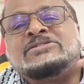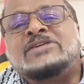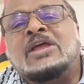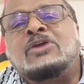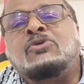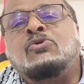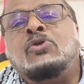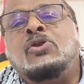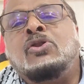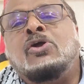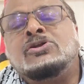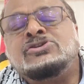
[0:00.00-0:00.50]

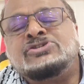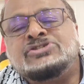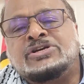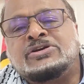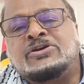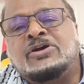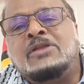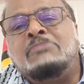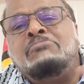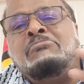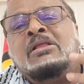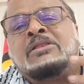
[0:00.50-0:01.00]

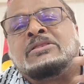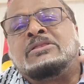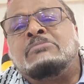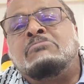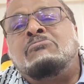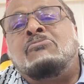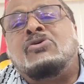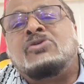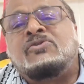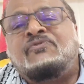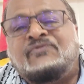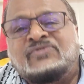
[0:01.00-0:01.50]
psychological
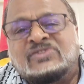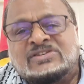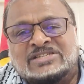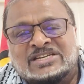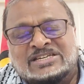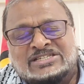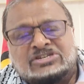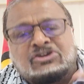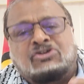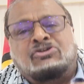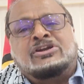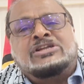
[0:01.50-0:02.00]

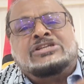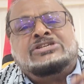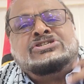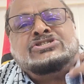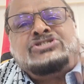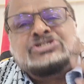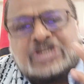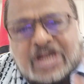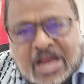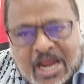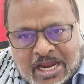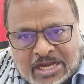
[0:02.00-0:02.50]
metamorphosis or a
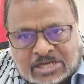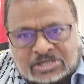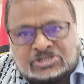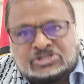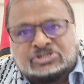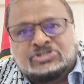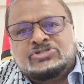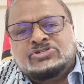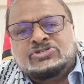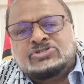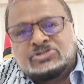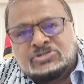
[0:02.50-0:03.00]

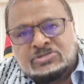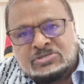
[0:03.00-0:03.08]
change,